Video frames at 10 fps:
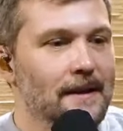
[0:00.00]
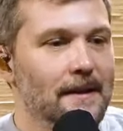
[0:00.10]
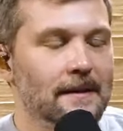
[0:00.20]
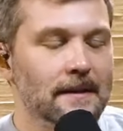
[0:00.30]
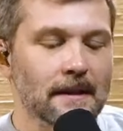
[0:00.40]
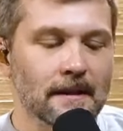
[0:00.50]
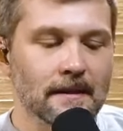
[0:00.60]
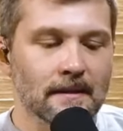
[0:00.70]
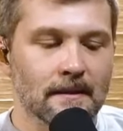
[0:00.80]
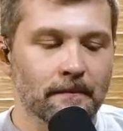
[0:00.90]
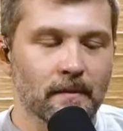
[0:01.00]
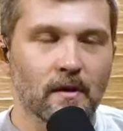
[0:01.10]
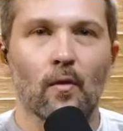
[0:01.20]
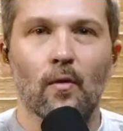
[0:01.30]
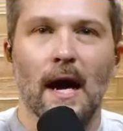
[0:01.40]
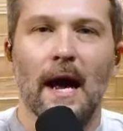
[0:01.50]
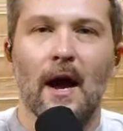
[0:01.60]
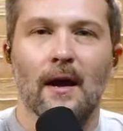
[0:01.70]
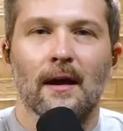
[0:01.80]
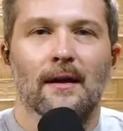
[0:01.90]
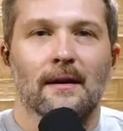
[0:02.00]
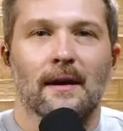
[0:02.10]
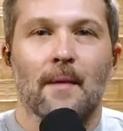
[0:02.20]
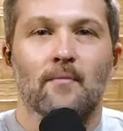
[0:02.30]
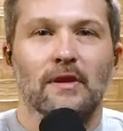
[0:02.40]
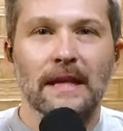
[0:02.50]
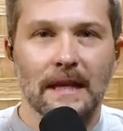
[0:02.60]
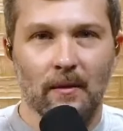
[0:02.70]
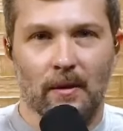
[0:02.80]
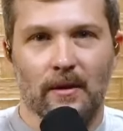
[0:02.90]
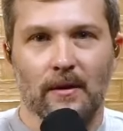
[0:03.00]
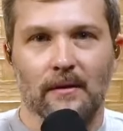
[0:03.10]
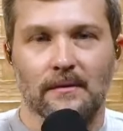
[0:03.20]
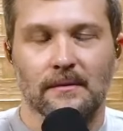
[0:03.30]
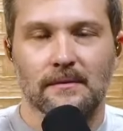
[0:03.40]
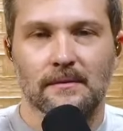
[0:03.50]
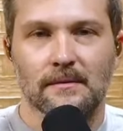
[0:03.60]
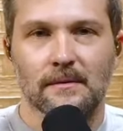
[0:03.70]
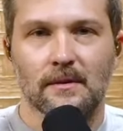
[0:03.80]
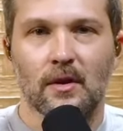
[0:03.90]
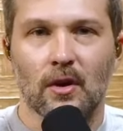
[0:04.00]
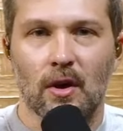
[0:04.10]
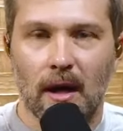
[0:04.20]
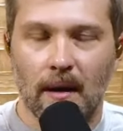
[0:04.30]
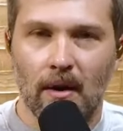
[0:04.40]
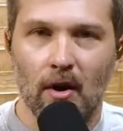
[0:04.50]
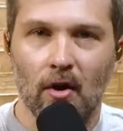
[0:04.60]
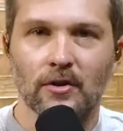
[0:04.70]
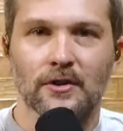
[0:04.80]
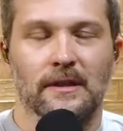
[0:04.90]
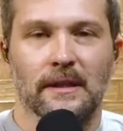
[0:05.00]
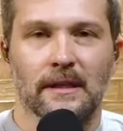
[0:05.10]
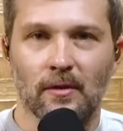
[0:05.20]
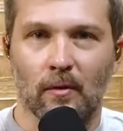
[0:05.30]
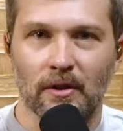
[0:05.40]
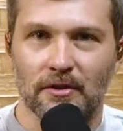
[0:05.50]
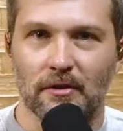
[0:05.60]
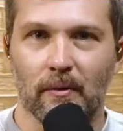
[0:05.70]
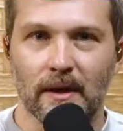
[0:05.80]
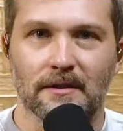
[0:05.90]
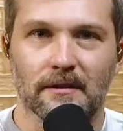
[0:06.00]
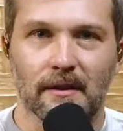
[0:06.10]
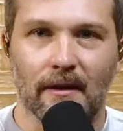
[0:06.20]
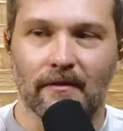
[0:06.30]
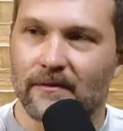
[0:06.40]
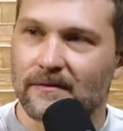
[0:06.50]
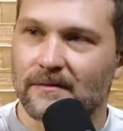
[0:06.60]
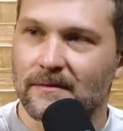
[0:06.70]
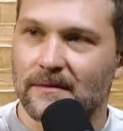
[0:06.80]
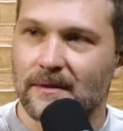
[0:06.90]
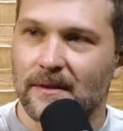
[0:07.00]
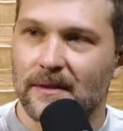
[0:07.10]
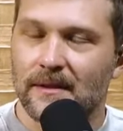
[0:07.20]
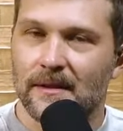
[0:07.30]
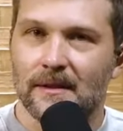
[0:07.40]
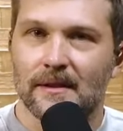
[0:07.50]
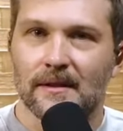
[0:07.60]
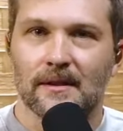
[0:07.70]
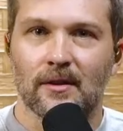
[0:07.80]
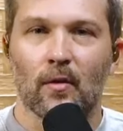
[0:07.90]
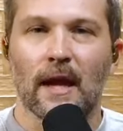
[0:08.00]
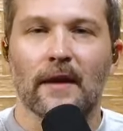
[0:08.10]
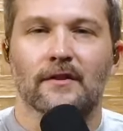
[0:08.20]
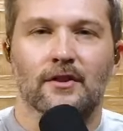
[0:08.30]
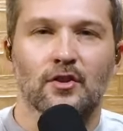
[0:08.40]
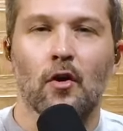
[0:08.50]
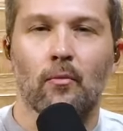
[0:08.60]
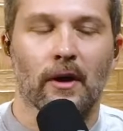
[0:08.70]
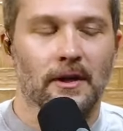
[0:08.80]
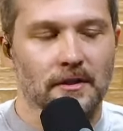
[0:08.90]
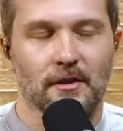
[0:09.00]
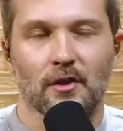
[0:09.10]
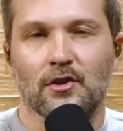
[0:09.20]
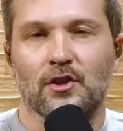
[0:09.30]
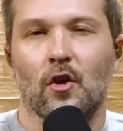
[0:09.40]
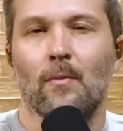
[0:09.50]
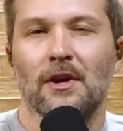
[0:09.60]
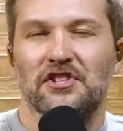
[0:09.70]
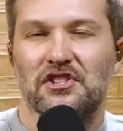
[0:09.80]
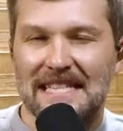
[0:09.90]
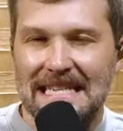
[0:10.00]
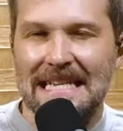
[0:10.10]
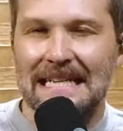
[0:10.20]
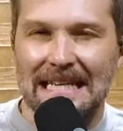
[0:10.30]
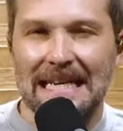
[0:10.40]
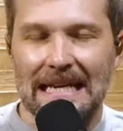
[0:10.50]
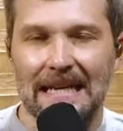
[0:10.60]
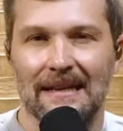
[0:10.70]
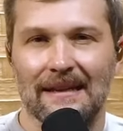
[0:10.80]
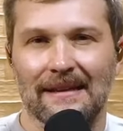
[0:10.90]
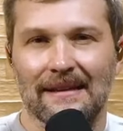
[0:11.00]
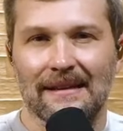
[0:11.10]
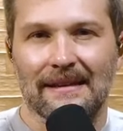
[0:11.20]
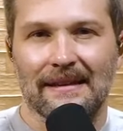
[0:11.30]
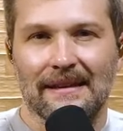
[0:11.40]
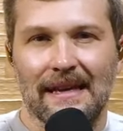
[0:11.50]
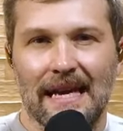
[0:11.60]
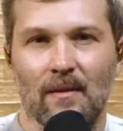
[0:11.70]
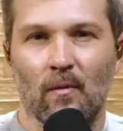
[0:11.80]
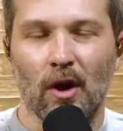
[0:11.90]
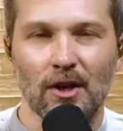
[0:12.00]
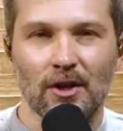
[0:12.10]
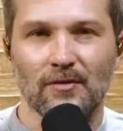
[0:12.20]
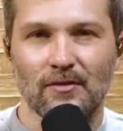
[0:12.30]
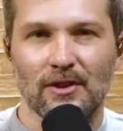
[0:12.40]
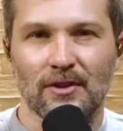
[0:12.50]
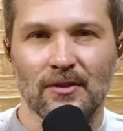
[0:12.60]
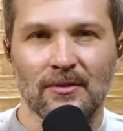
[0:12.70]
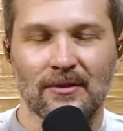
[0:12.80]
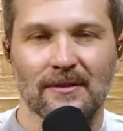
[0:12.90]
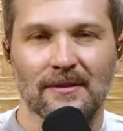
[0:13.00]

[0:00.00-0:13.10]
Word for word: And is don't I, I'm pleading with you. I urgently don't want you to waste your life. Yeah. Your life is so precious. There's so much dignity. Yeah. In what you do